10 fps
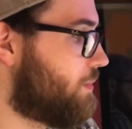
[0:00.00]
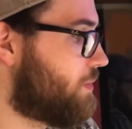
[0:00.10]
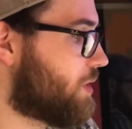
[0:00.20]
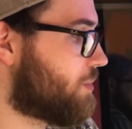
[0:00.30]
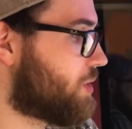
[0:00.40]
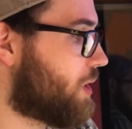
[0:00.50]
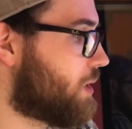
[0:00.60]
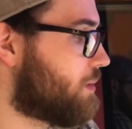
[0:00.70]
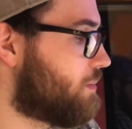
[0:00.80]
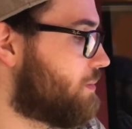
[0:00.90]
some
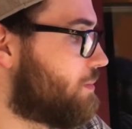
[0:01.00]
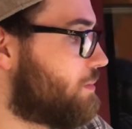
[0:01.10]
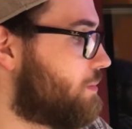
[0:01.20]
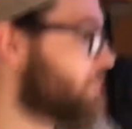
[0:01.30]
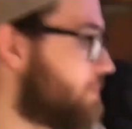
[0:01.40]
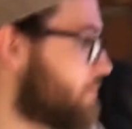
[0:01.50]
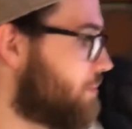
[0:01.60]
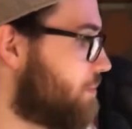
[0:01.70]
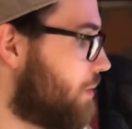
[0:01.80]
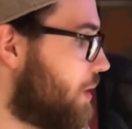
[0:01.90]
salt.
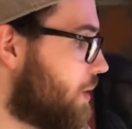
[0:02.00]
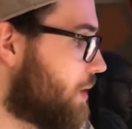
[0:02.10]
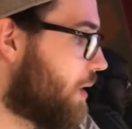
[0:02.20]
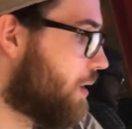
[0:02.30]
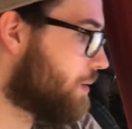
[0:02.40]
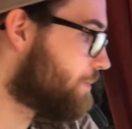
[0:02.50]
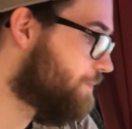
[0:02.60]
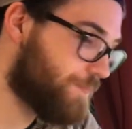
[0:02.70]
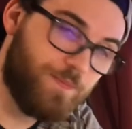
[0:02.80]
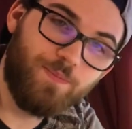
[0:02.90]
All in all,
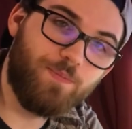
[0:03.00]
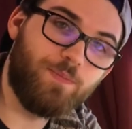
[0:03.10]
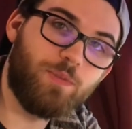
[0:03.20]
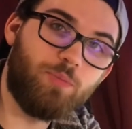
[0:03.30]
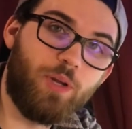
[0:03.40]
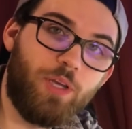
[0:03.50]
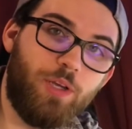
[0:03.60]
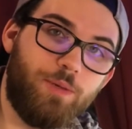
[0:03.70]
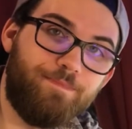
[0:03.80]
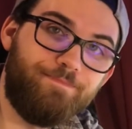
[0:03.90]
it's pretty
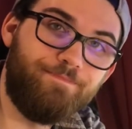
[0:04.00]
good.